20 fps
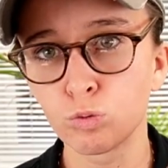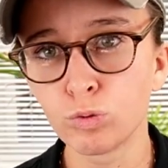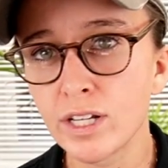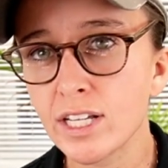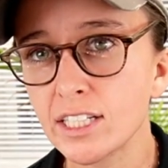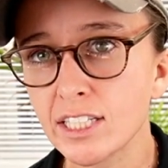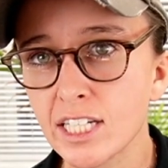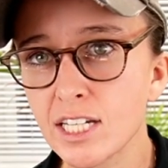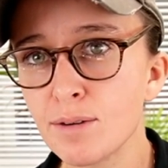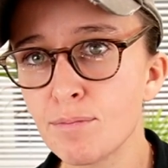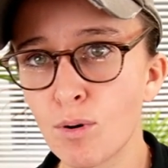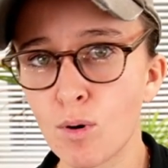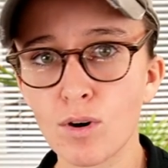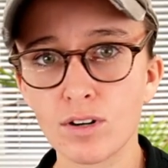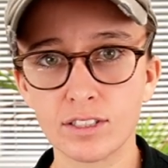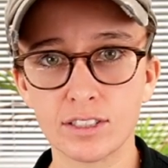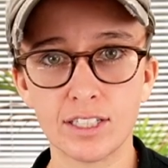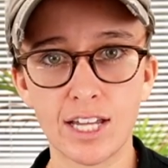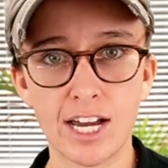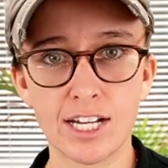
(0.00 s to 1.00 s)
Really
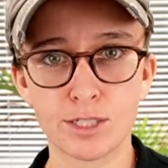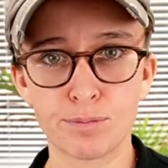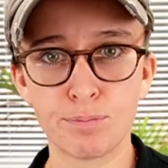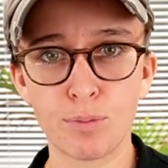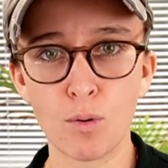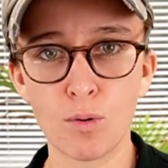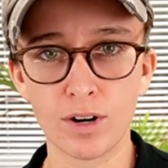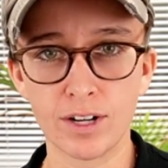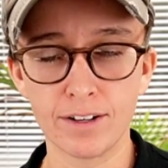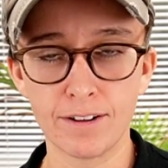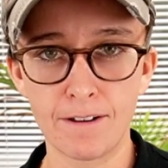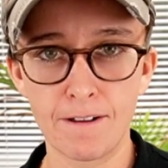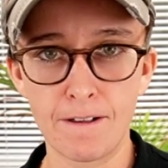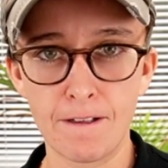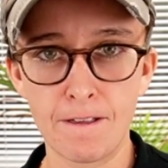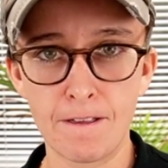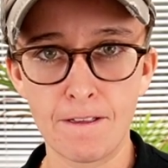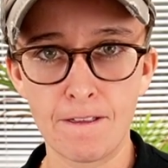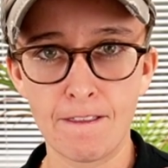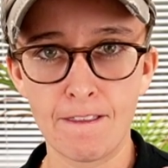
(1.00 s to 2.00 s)
important last point.
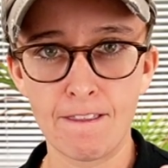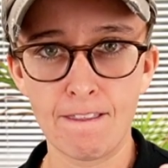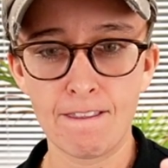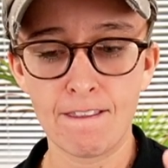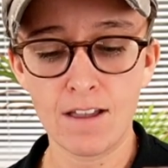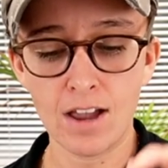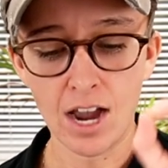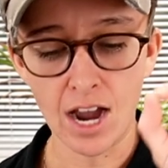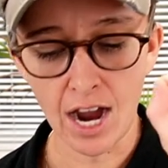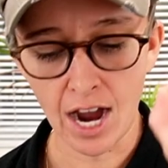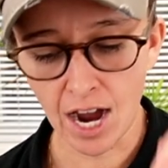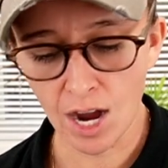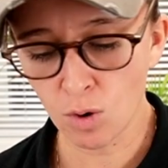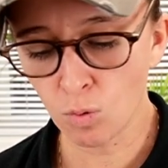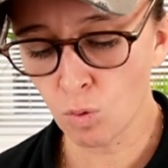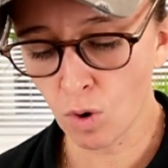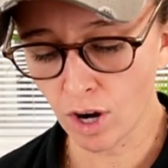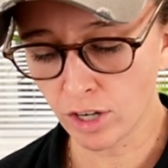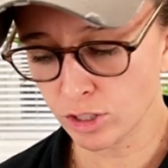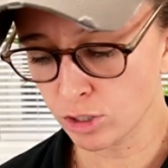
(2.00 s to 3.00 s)
I
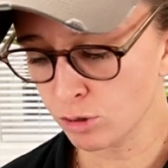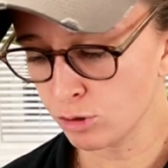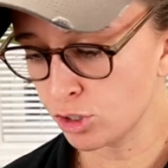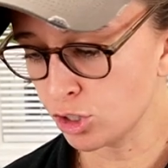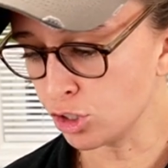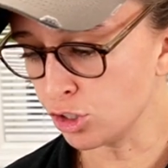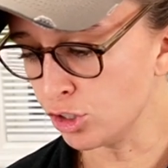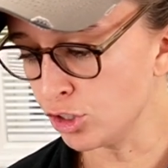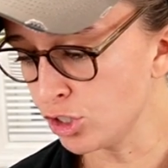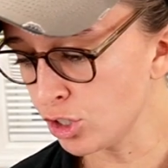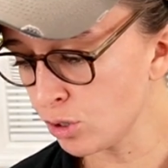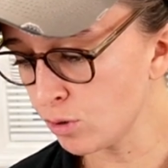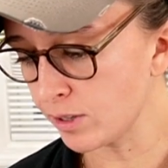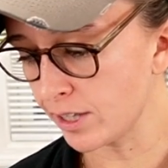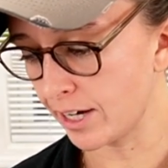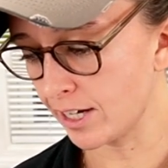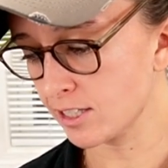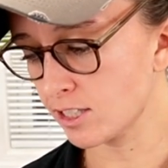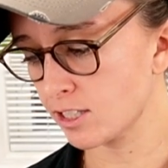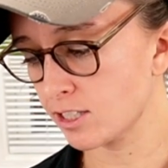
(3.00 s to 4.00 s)
want you to do
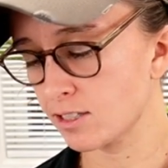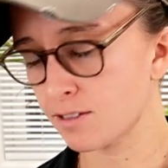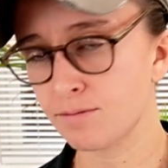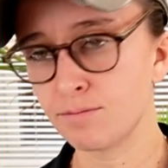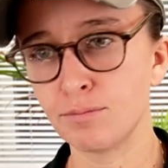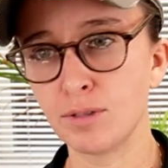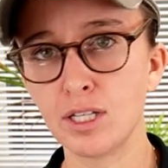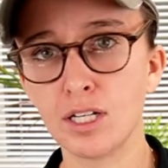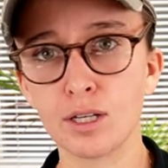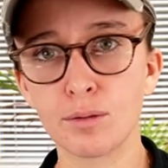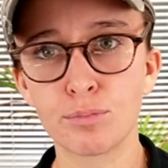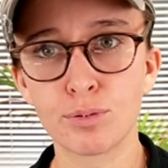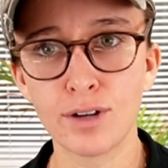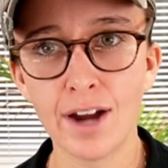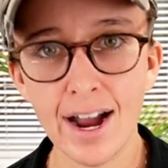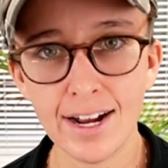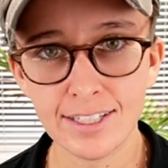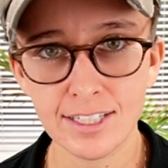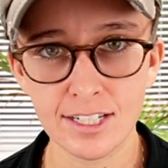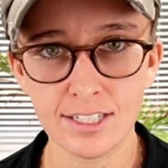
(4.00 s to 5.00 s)
this, meaning
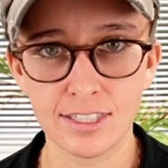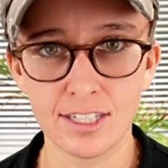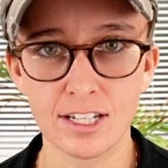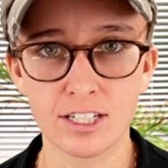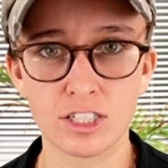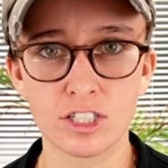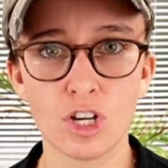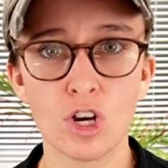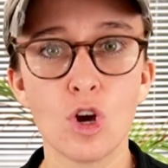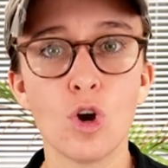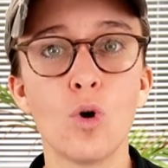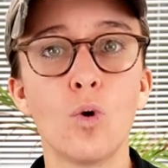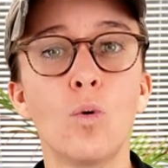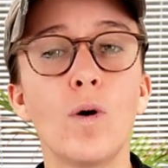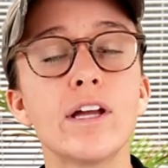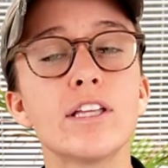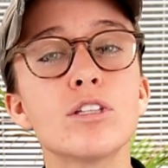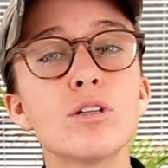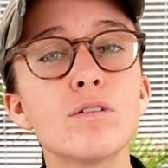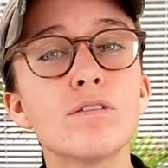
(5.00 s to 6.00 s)
practice this,
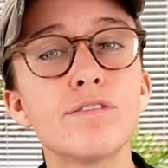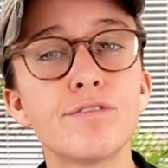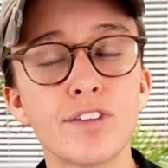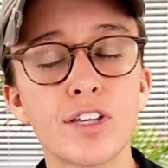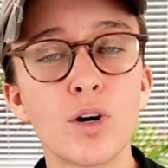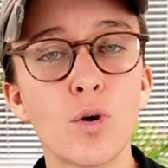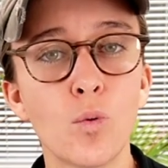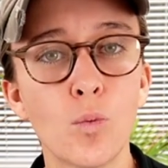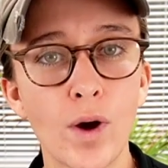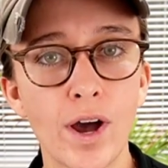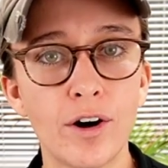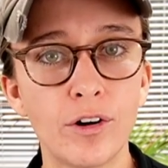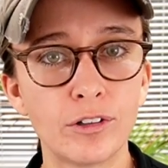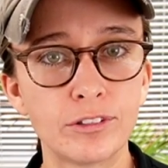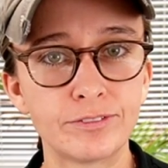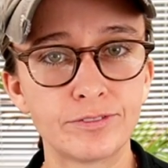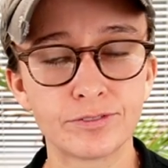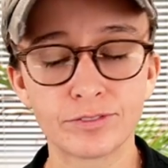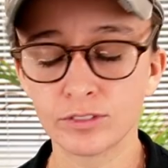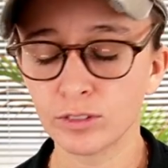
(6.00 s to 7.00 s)
when you feel
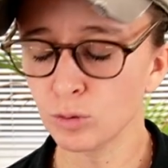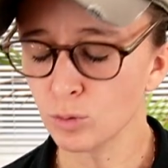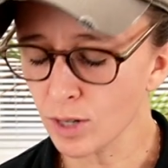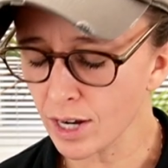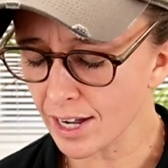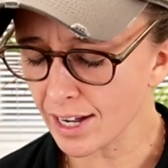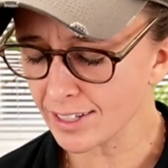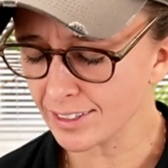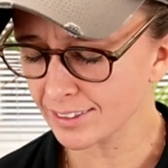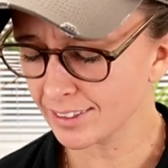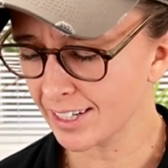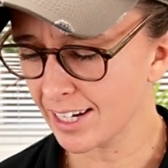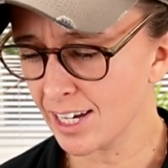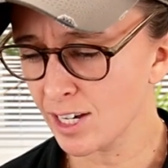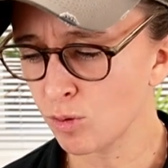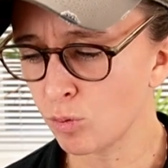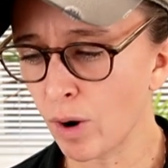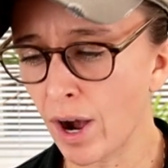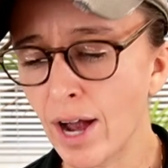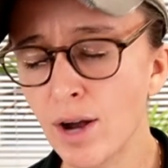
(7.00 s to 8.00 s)
well. What?
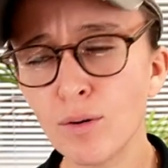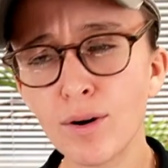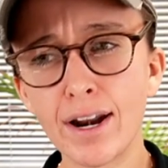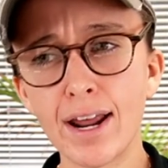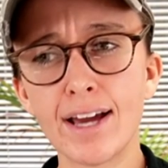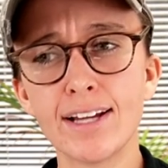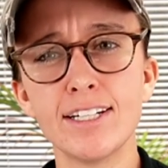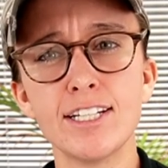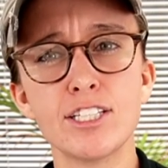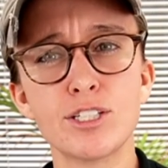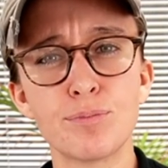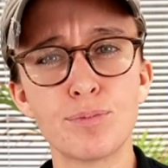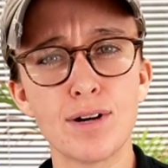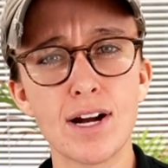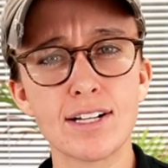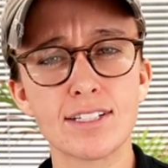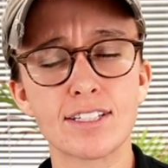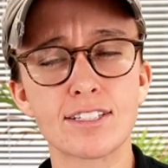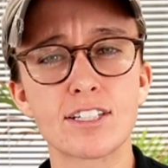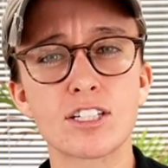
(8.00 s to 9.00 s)
Okay, why would I need to
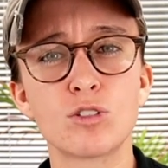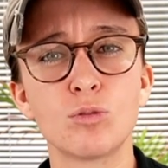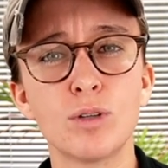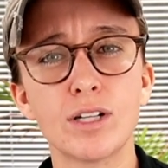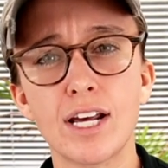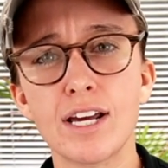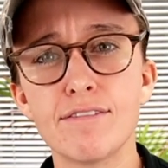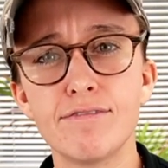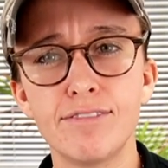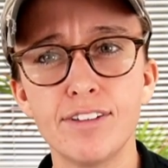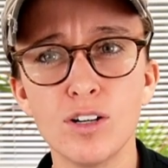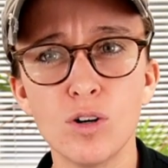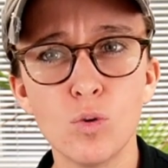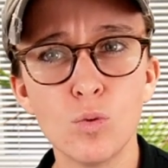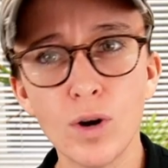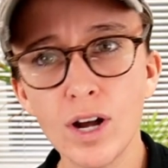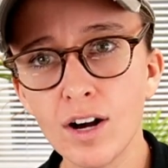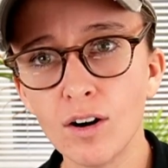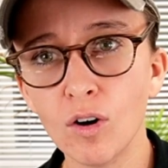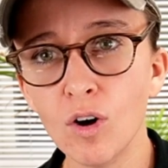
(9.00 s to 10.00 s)
practice this when I feel
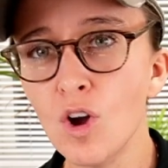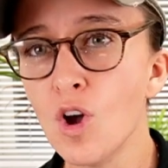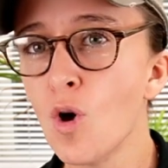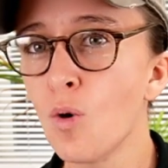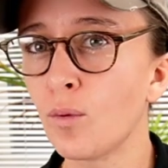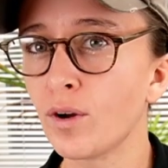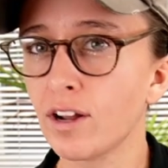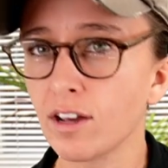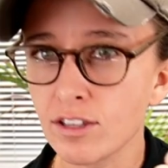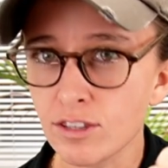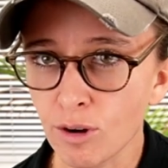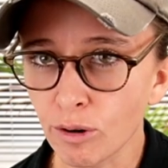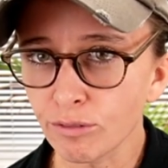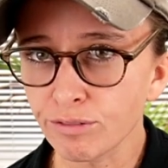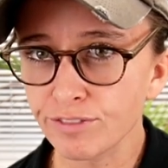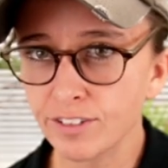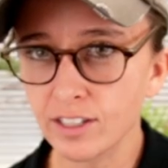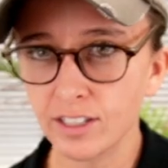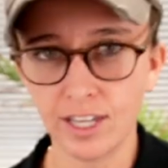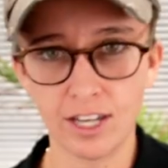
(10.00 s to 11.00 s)
well, when I don't
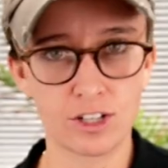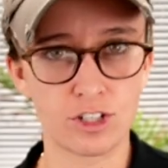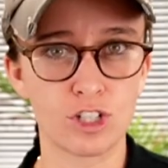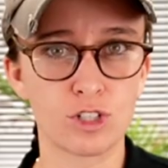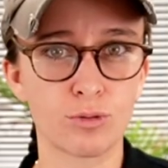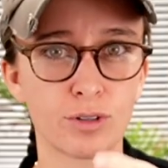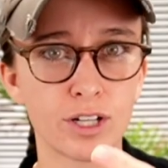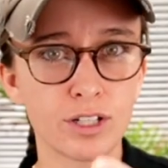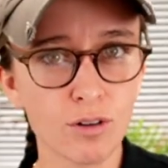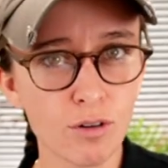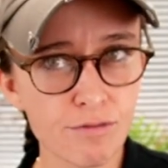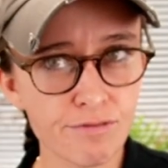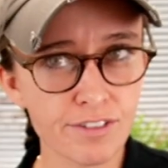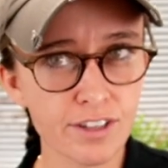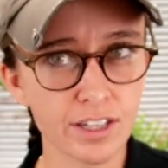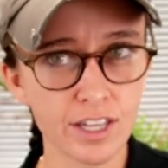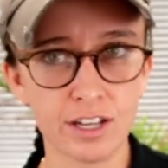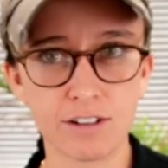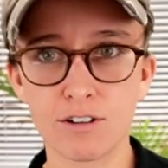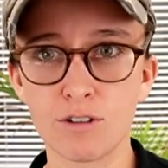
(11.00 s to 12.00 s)
feel anxious, when I don't
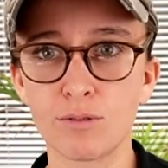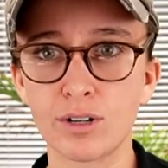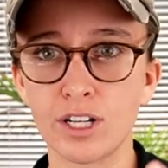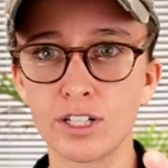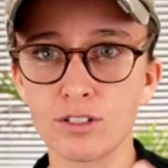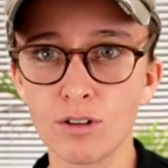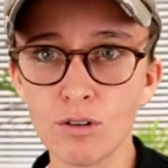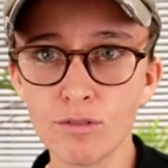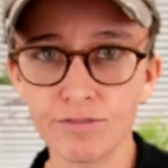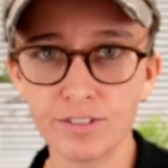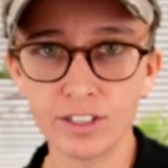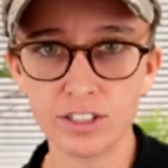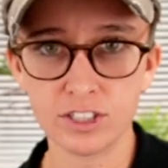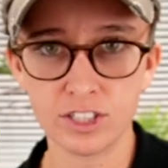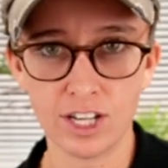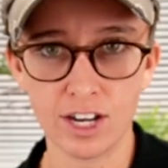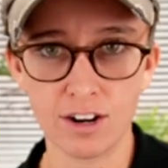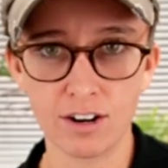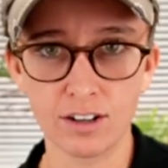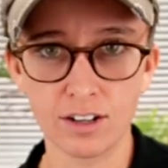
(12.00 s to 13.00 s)
feel angry, when I don't feel
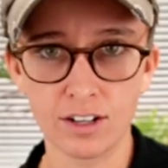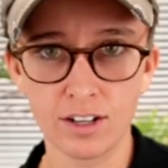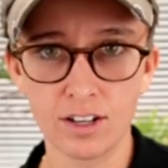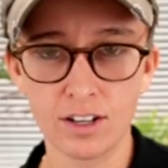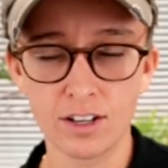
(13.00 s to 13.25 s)
scared?